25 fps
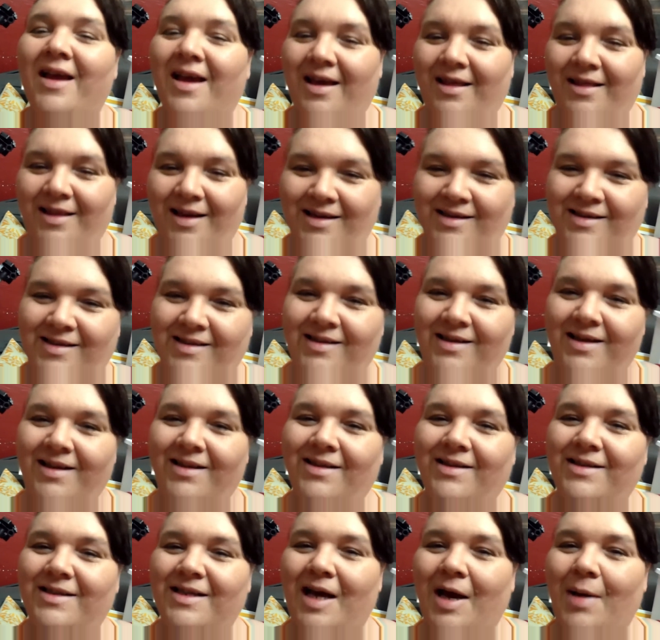And that's
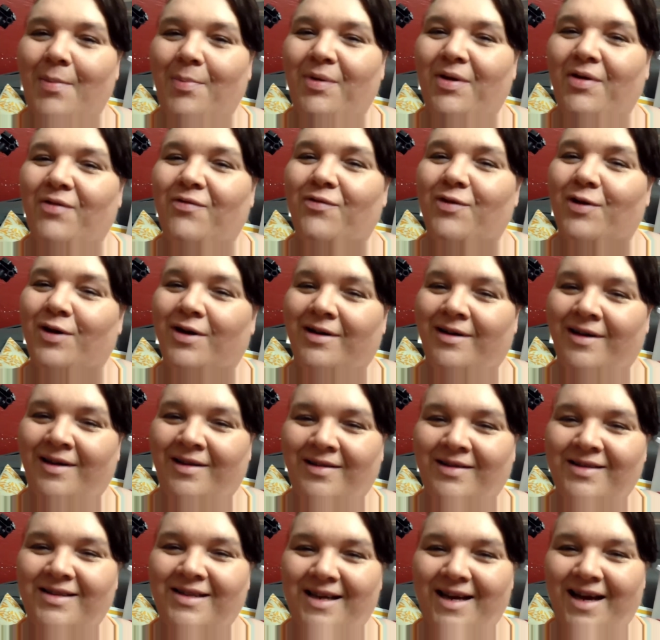another topic for
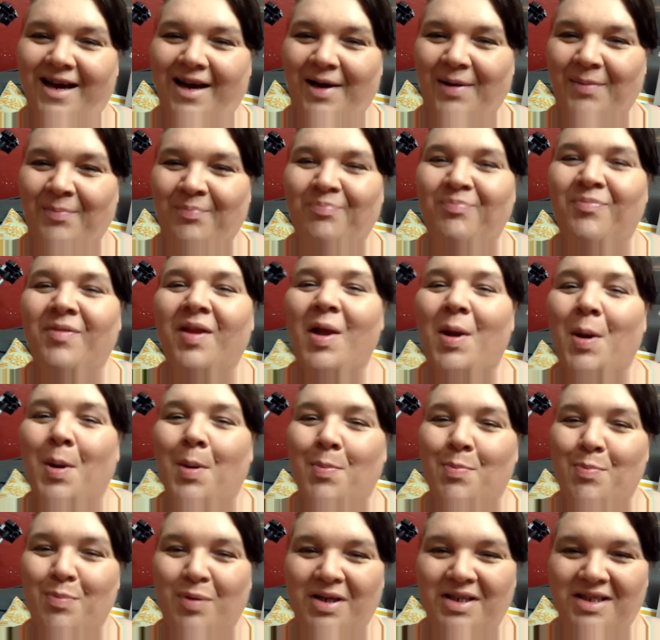another time.
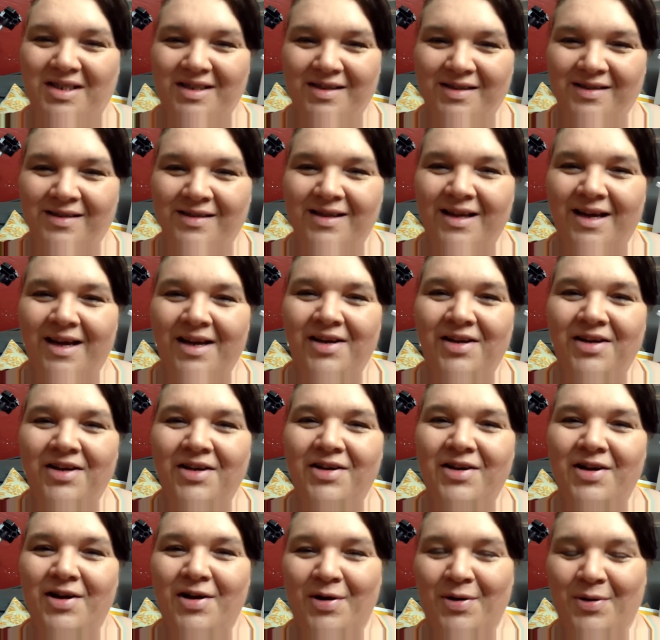But just letting you
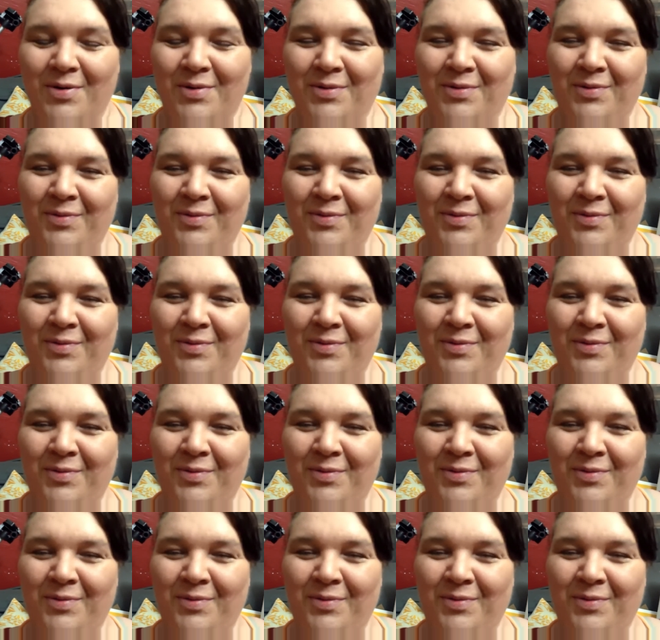know.